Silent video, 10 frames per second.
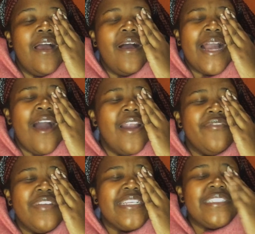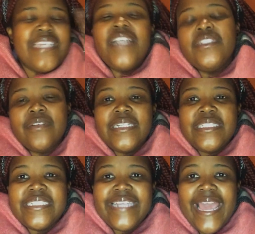I can't even exaggerate
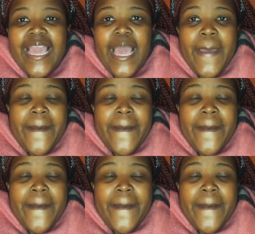it. Like,